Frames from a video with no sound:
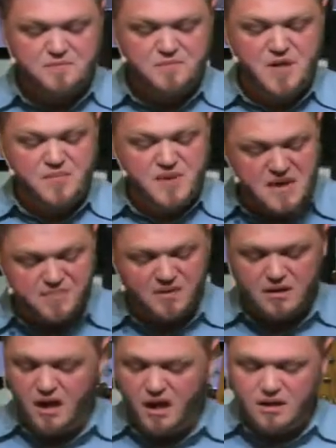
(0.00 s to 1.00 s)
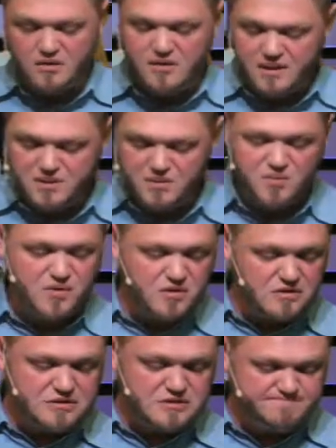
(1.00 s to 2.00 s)
People all around the
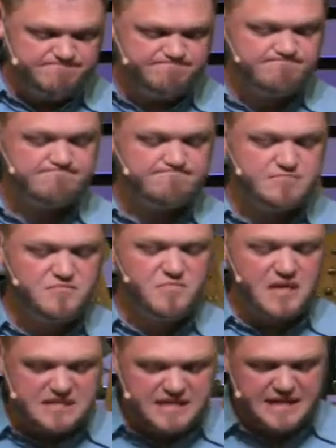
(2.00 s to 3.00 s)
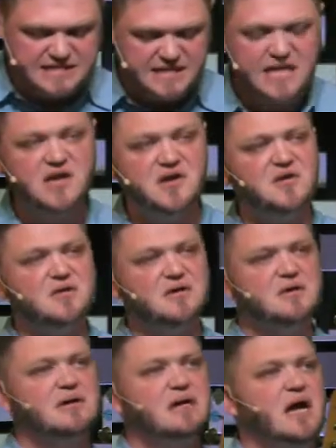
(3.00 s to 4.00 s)
world need to hear
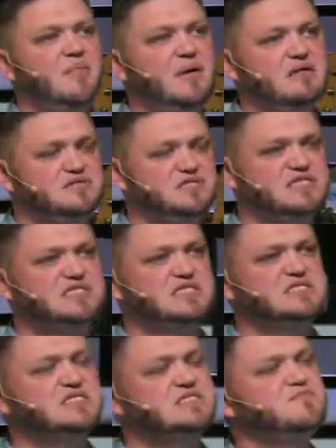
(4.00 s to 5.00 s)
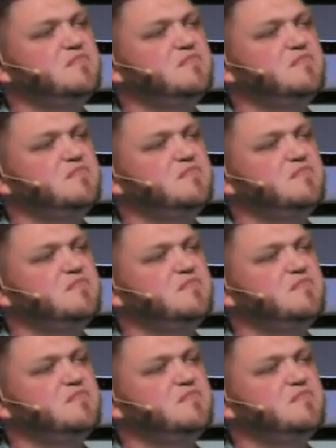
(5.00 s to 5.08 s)
about Jesus.